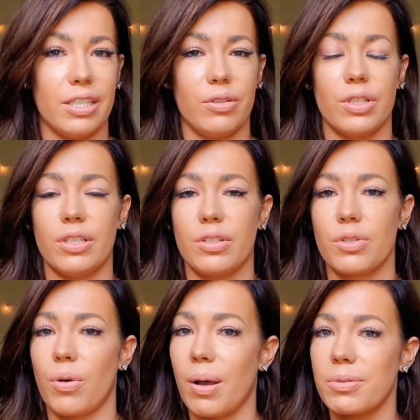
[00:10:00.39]
you can
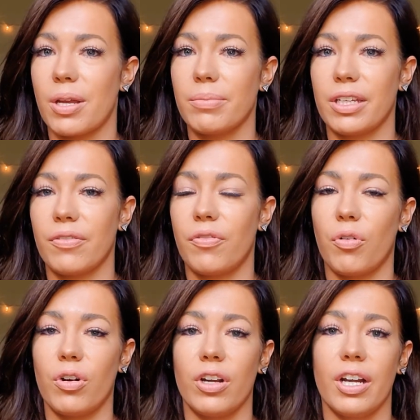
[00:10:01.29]
swap something
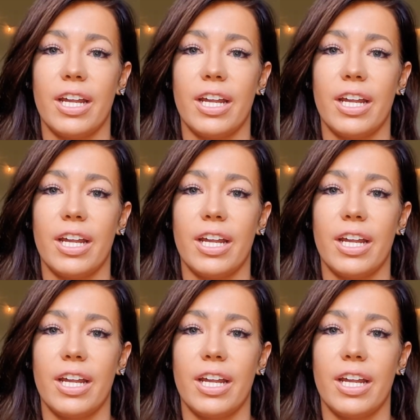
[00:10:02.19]
for